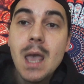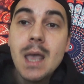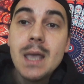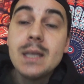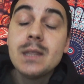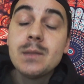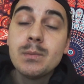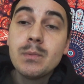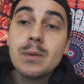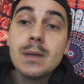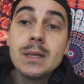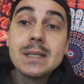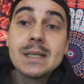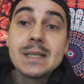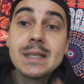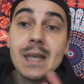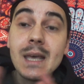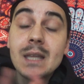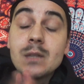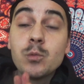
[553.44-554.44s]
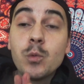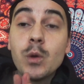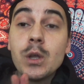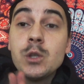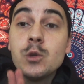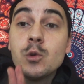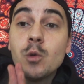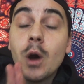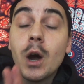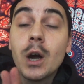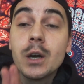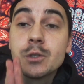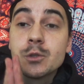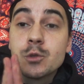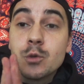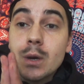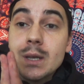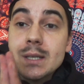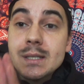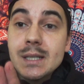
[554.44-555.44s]
it means that when you are
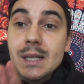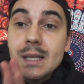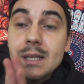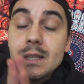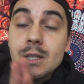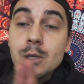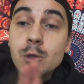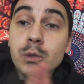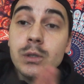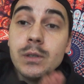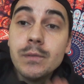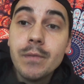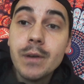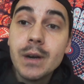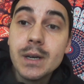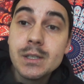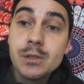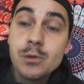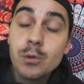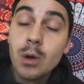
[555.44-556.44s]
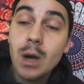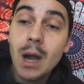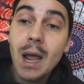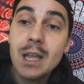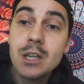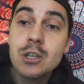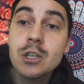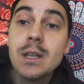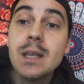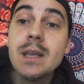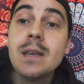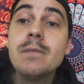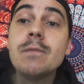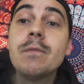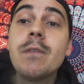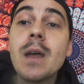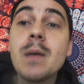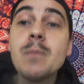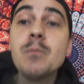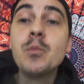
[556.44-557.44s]
trusting the universe you're actually in
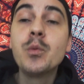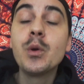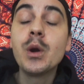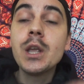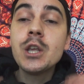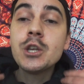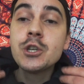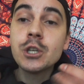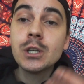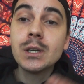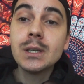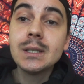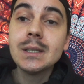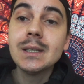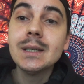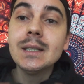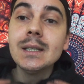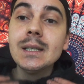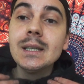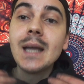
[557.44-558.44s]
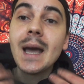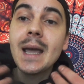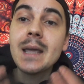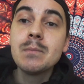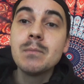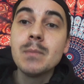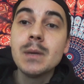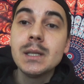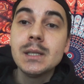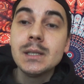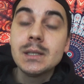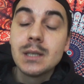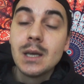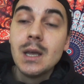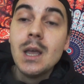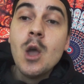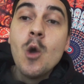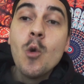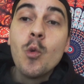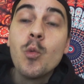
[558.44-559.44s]
vibrational alignment
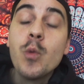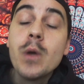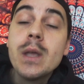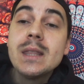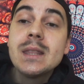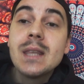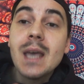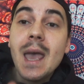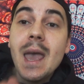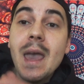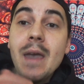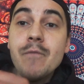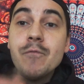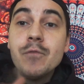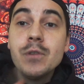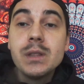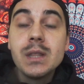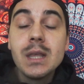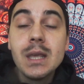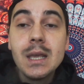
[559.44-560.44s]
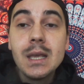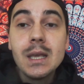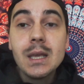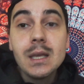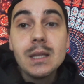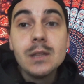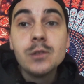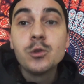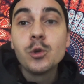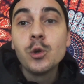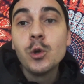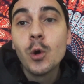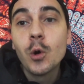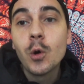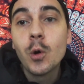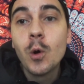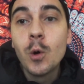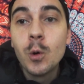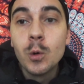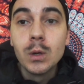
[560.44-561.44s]
with everything into
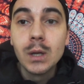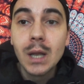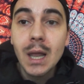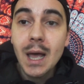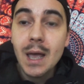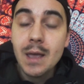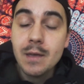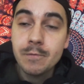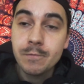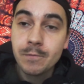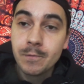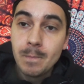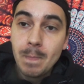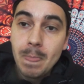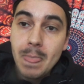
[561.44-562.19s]
your own life